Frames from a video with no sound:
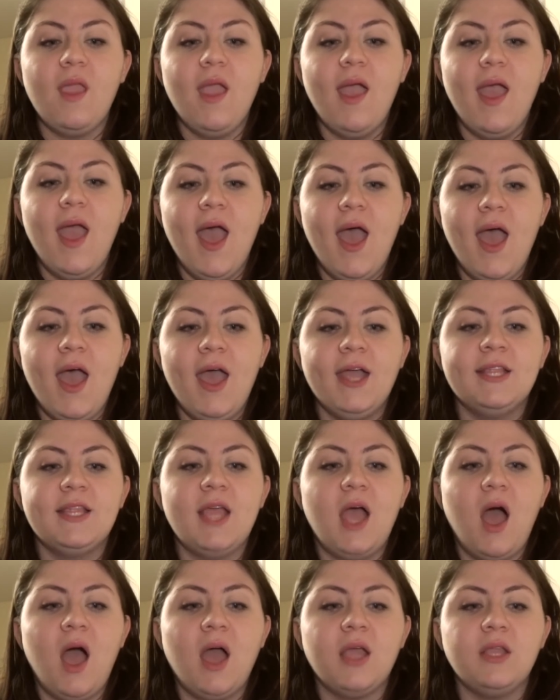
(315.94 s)

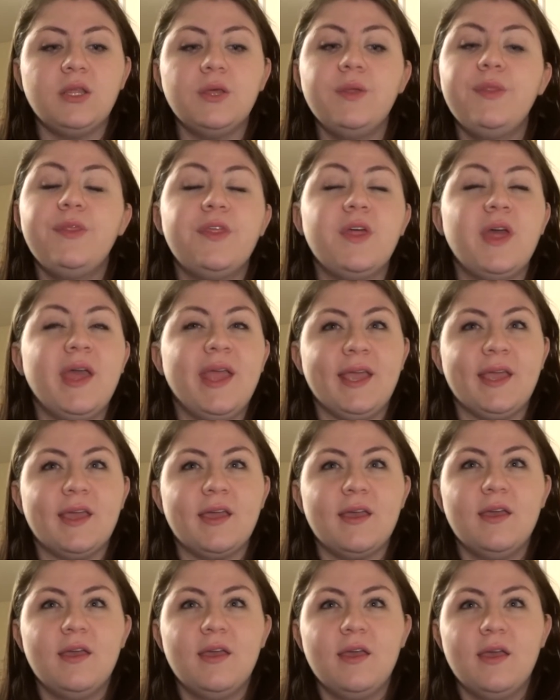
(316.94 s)
and I do
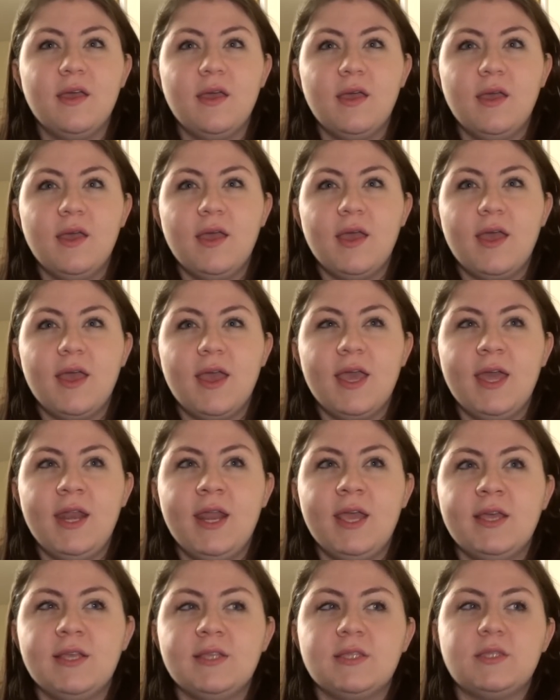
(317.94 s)
think it
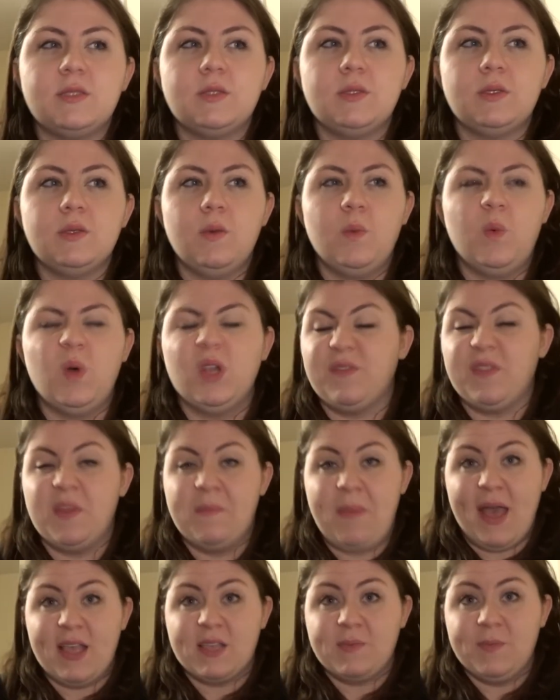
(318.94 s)
is one of the
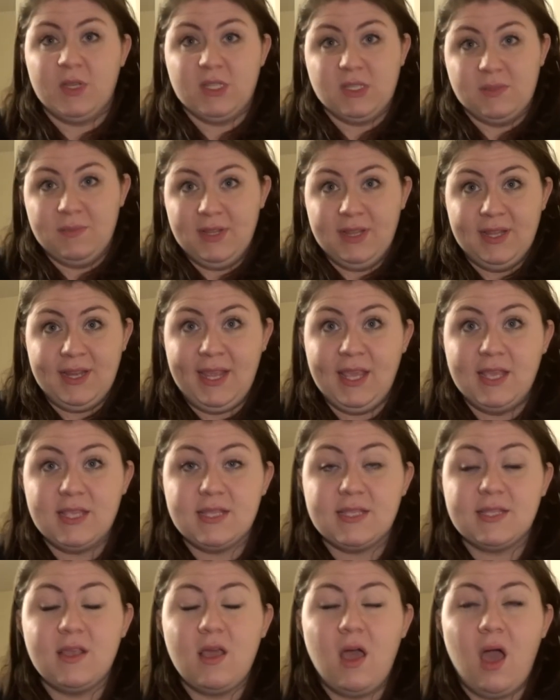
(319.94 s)
best
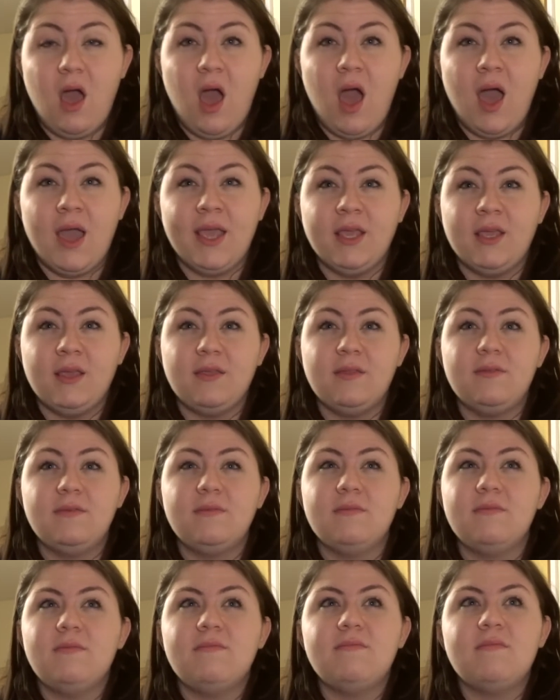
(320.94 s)
possibilities. I
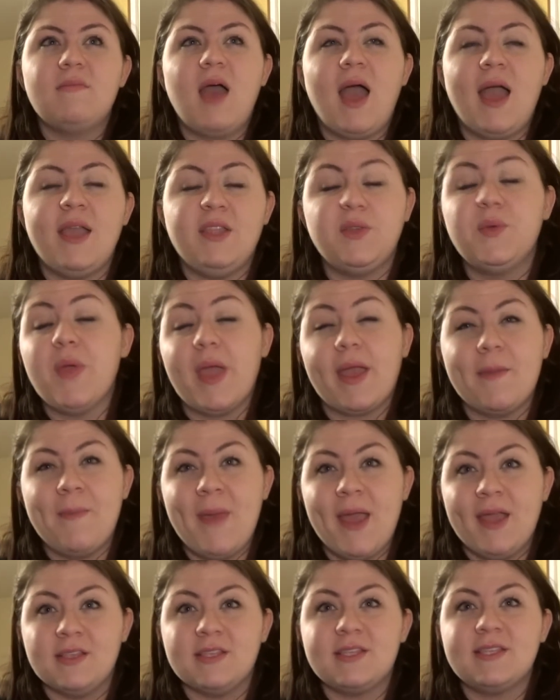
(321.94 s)
do
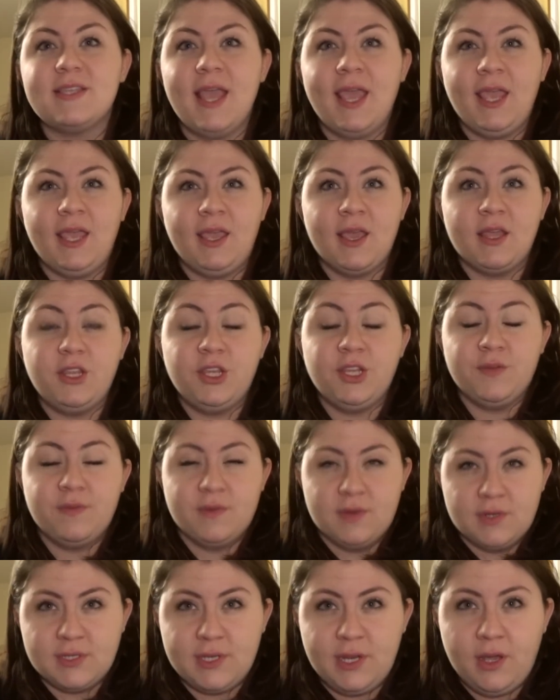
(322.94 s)
recommend staying at
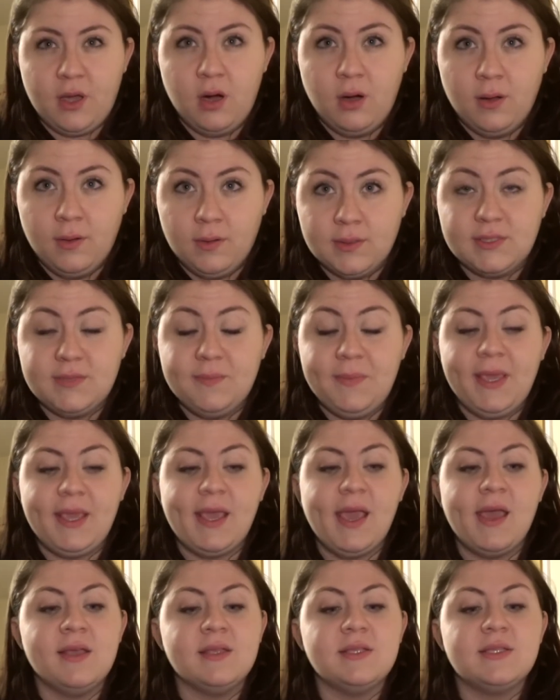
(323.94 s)
university halls
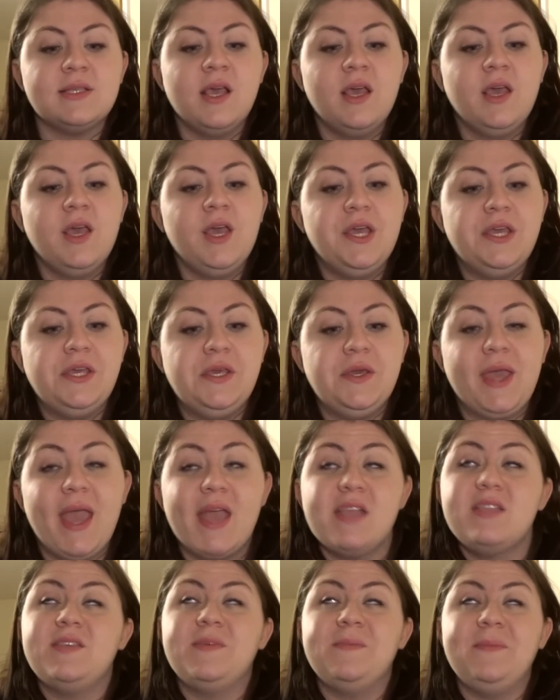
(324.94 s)
because you
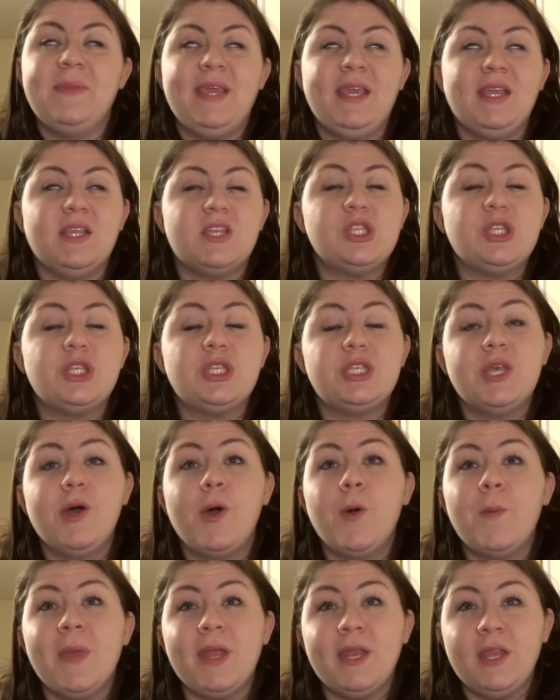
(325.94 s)
get to meet
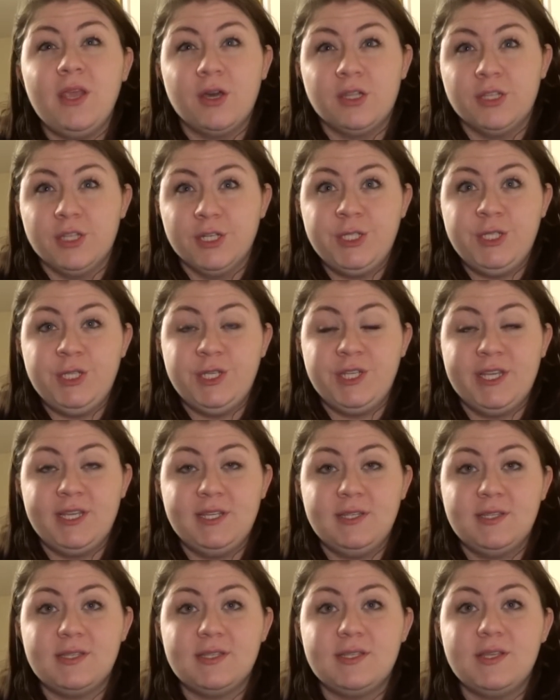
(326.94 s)
so many other
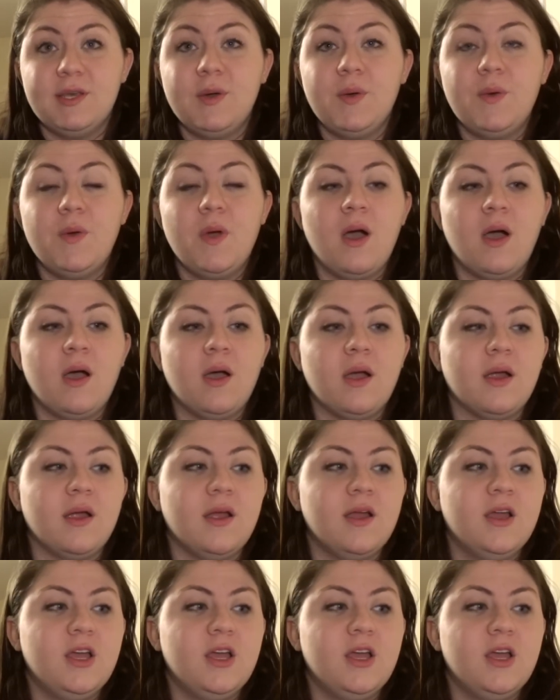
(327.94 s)
students who are